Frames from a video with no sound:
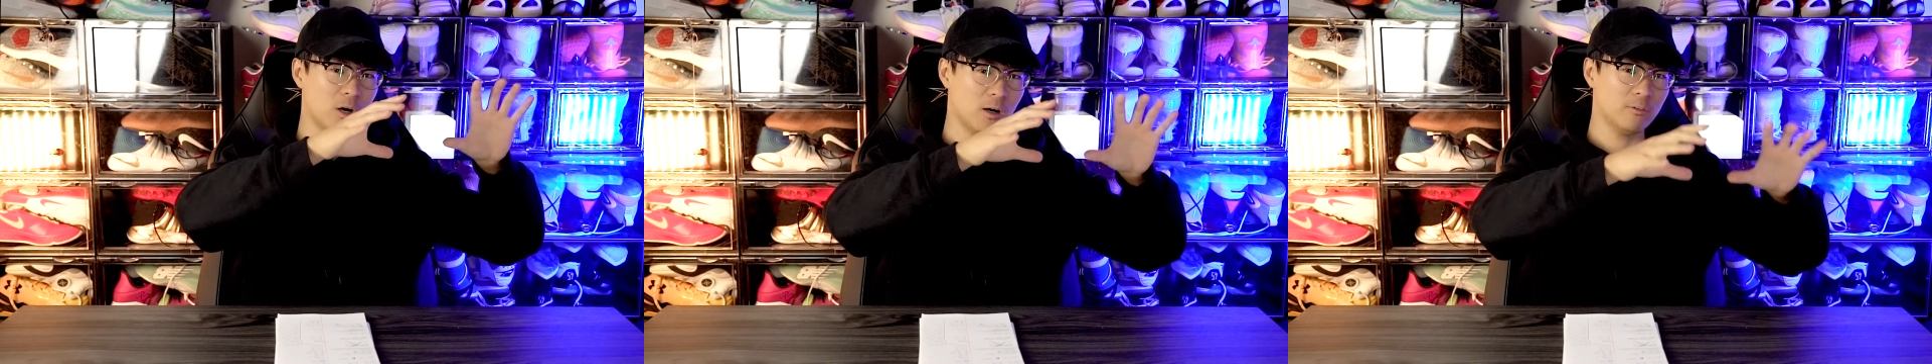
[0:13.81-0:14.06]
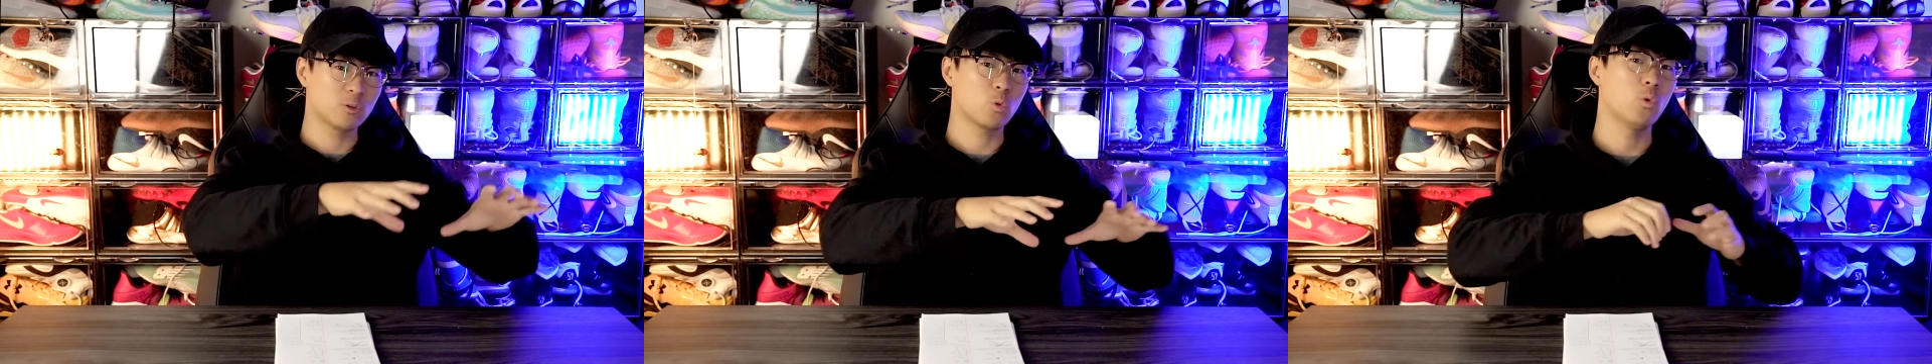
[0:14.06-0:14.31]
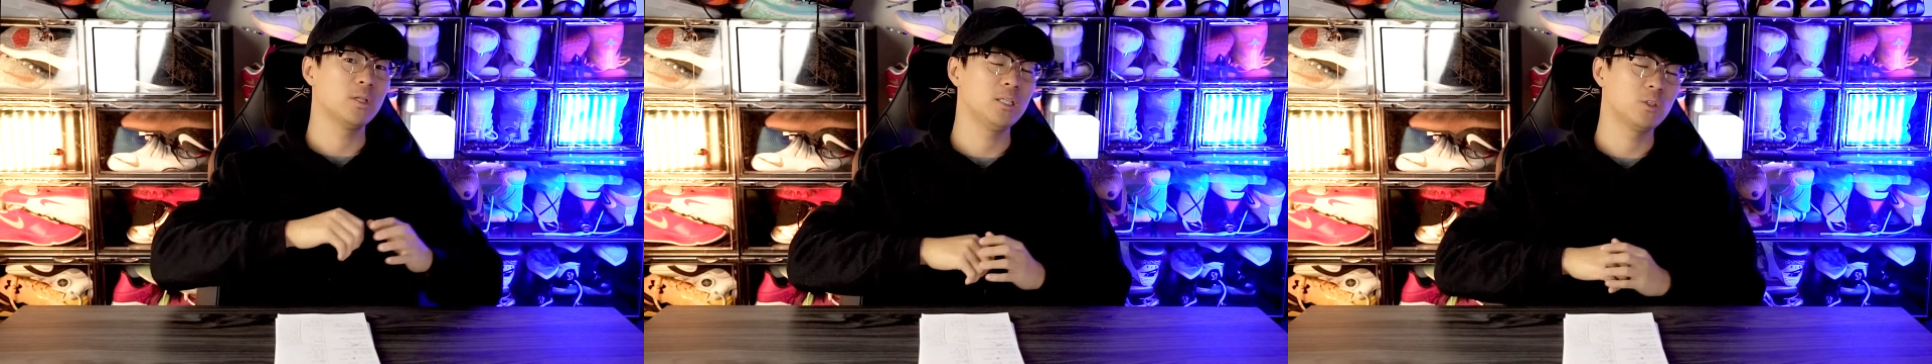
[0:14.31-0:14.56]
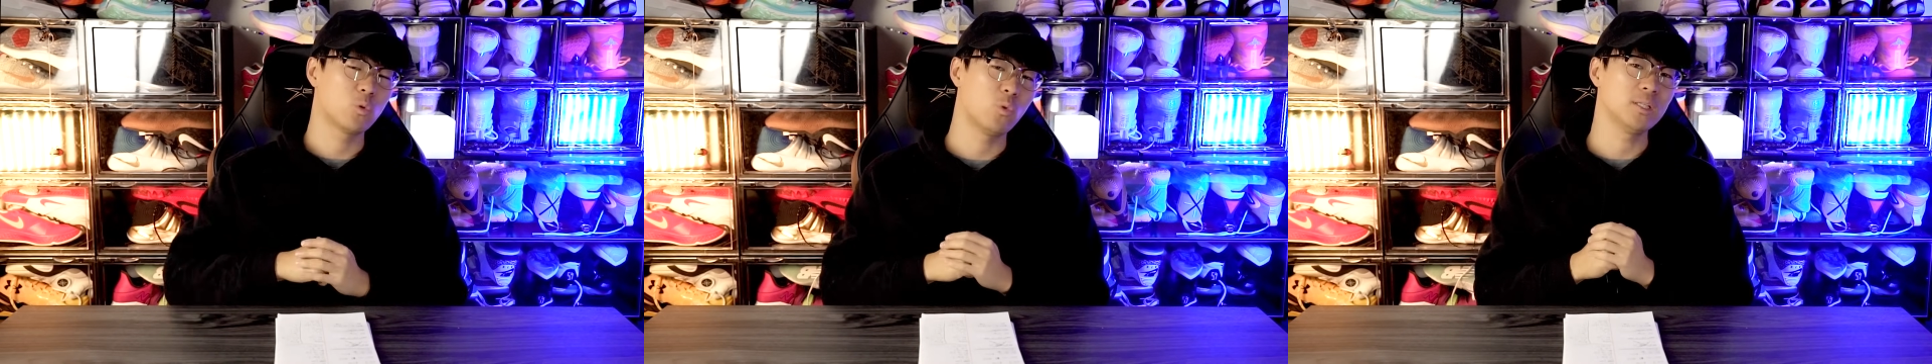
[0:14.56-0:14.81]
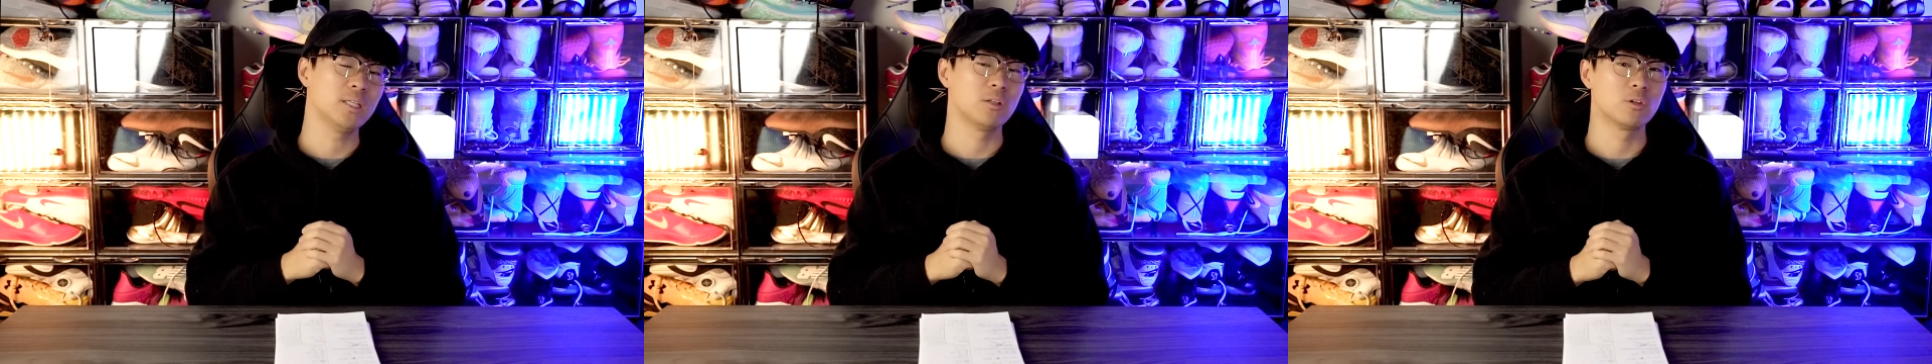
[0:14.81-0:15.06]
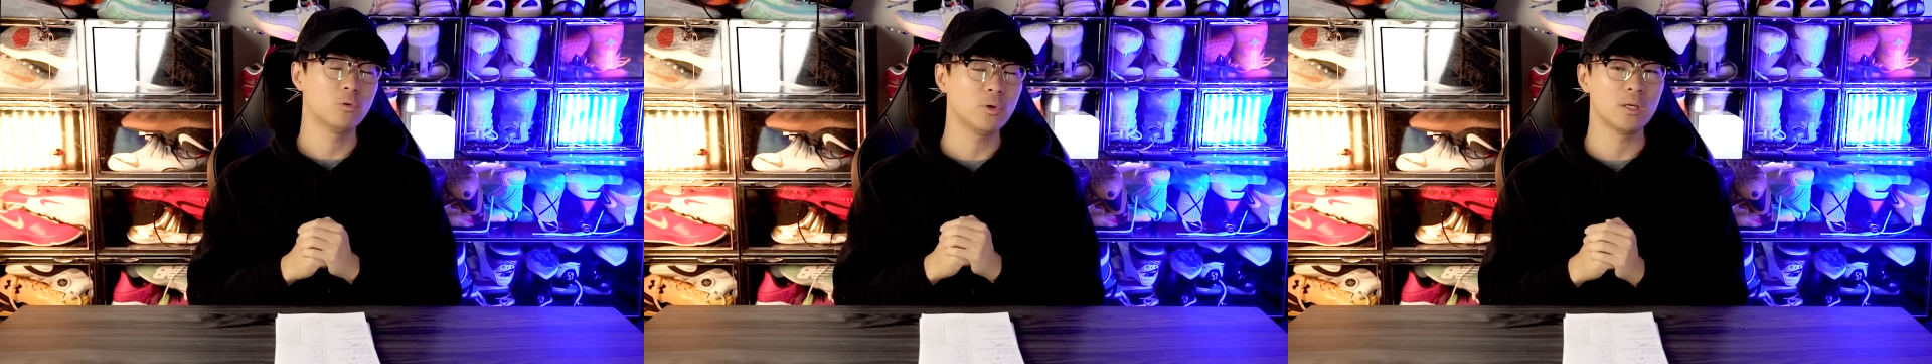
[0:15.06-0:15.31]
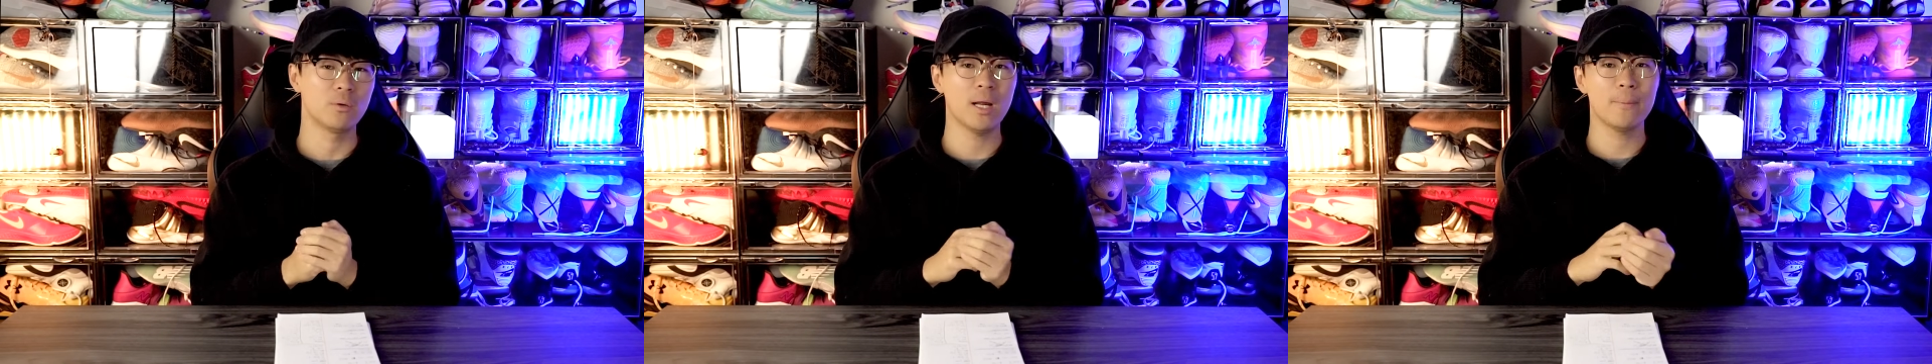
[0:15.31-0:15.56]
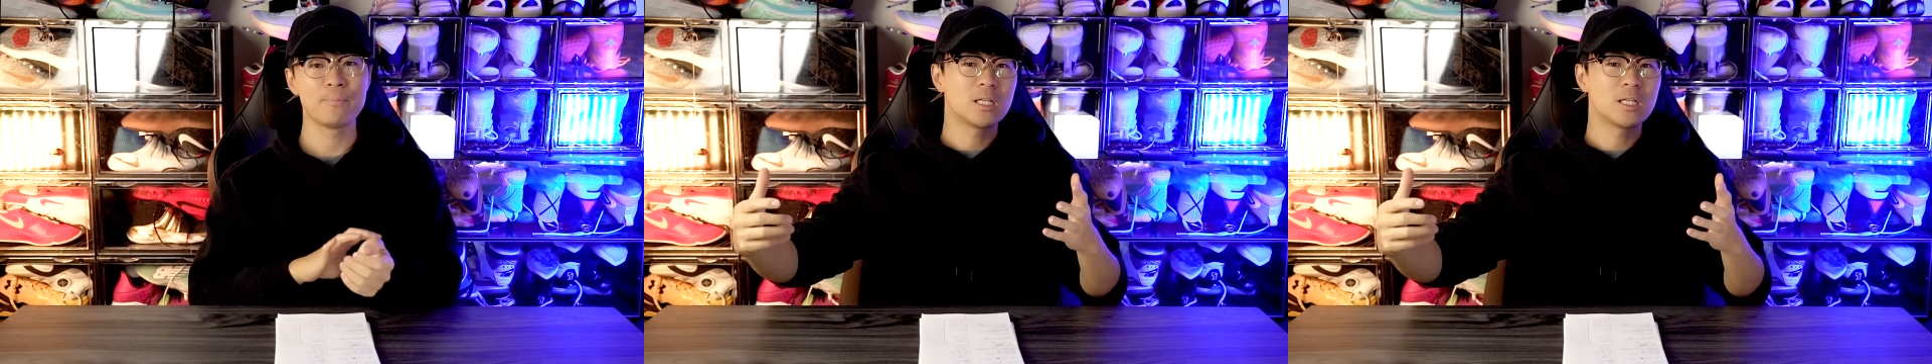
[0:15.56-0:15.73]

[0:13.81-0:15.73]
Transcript: of 2023, right?